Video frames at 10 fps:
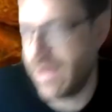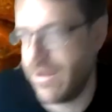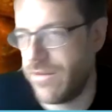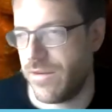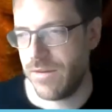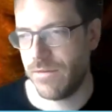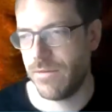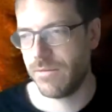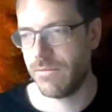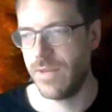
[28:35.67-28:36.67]
around
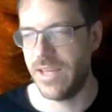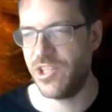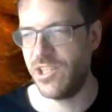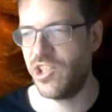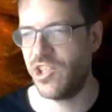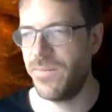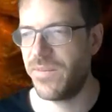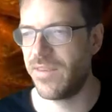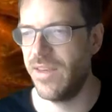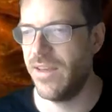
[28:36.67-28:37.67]

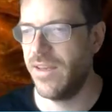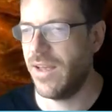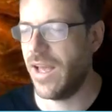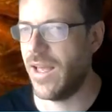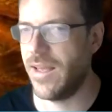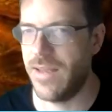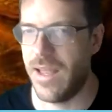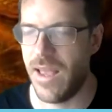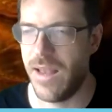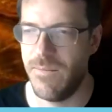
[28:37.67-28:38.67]
relationships
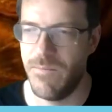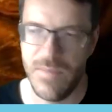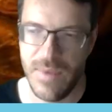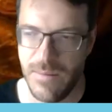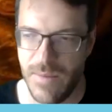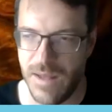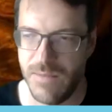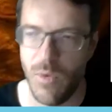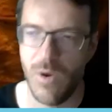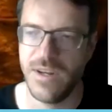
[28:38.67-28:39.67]
in
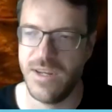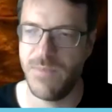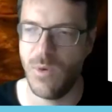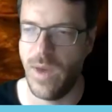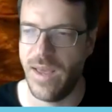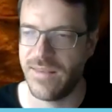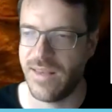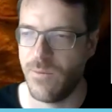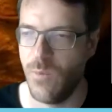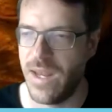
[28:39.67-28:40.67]
more and deeper
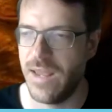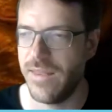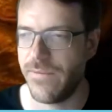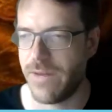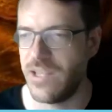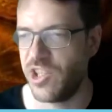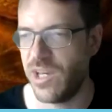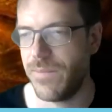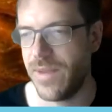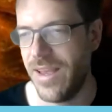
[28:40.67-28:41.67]
ways, like winning the
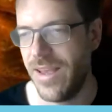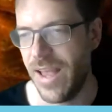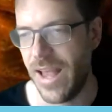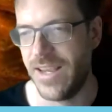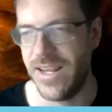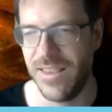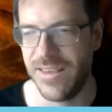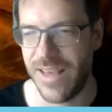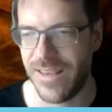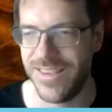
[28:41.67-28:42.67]
friendship and getting
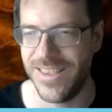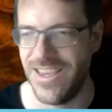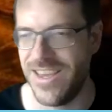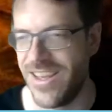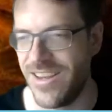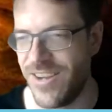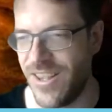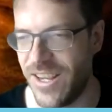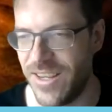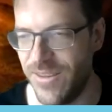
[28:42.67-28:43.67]
the sex at the end,
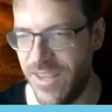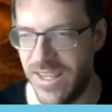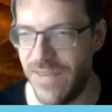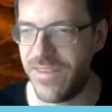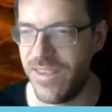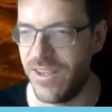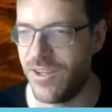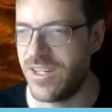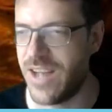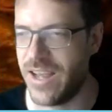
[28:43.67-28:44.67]
and like the gifts and
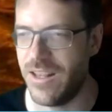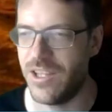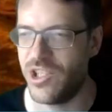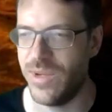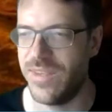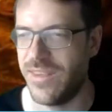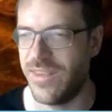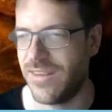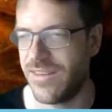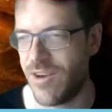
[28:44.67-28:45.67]
the good dialogue
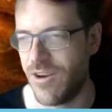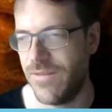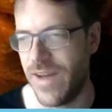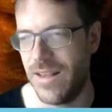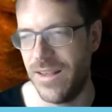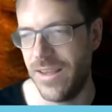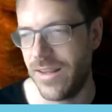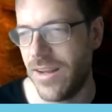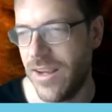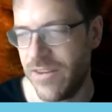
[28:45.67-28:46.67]
choices in Stardew
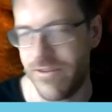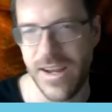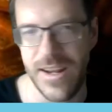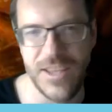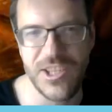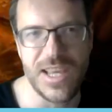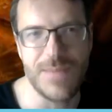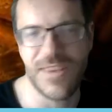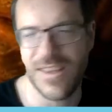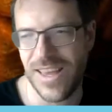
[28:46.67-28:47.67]
Valley and Dragon Age and
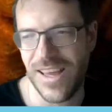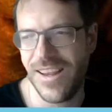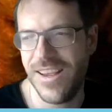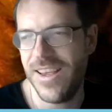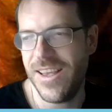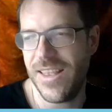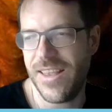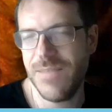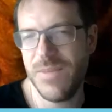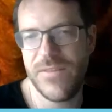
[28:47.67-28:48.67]
games like that.
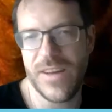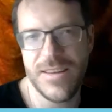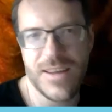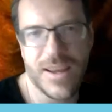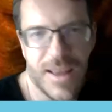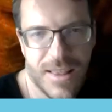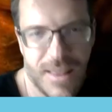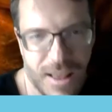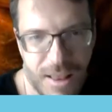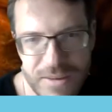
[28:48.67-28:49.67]
That can be fun.
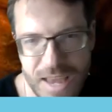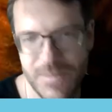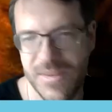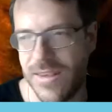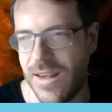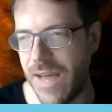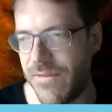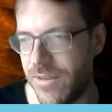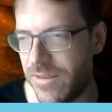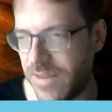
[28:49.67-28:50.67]
I love games that
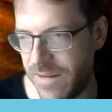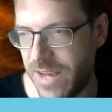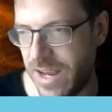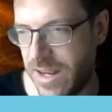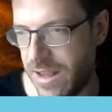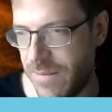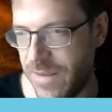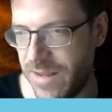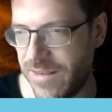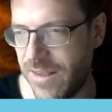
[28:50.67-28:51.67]
have those kind of dating
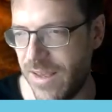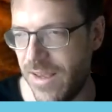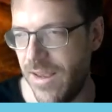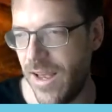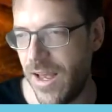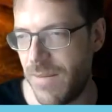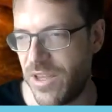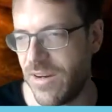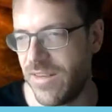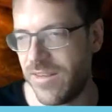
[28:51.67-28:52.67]
elements.
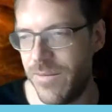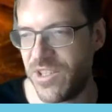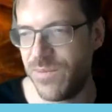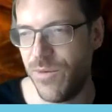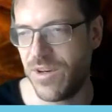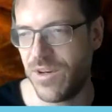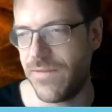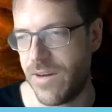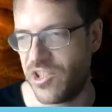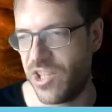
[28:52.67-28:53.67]
But there is so much more to
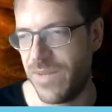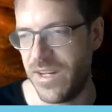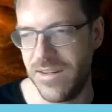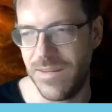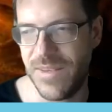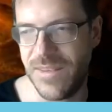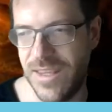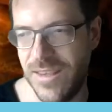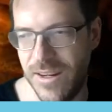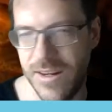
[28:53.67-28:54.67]
friendship and
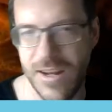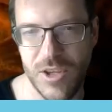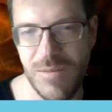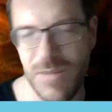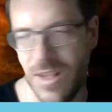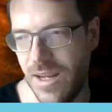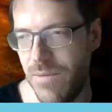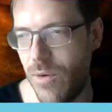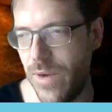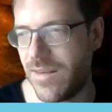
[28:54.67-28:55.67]
intimacy than
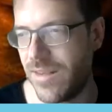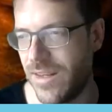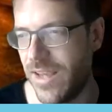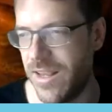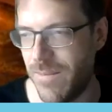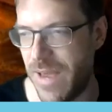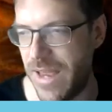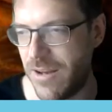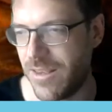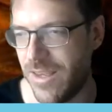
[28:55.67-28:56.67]
accumulating points and getting the
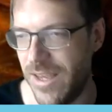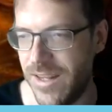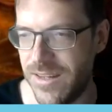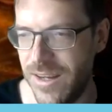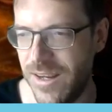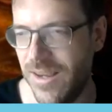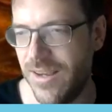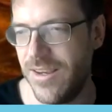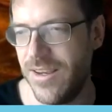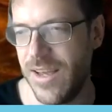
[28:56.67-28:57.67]
payout at the end.
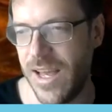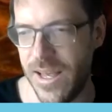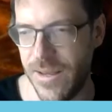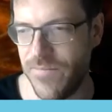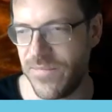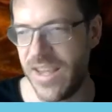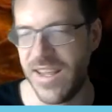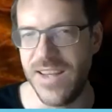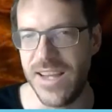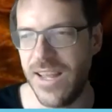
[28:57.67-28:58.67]

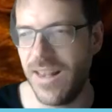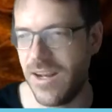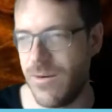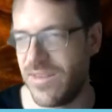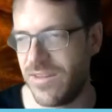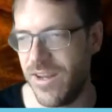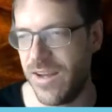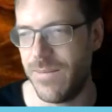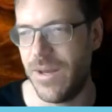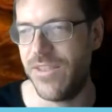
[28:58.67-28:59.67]
Like a decade later, we still
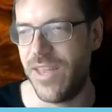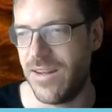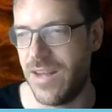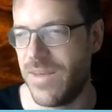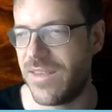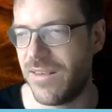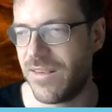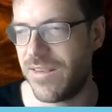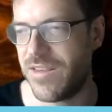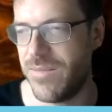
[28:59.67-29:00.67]
talk about that
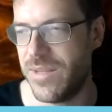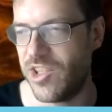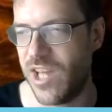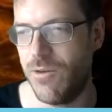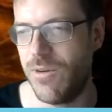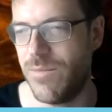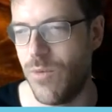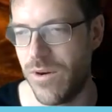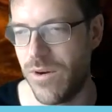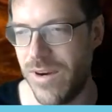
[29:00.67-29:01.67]
Nemesis system in Shadow of
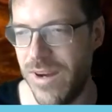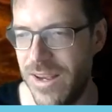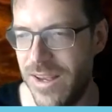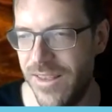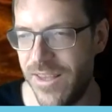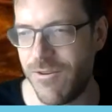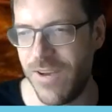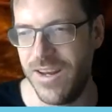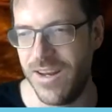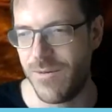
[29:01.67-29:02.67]
Mordor that
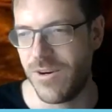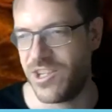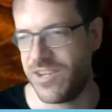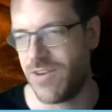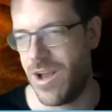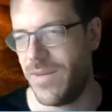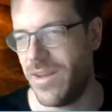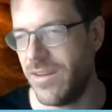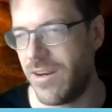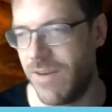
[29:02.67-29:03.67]
created emergent
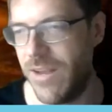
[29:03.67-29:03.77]
drama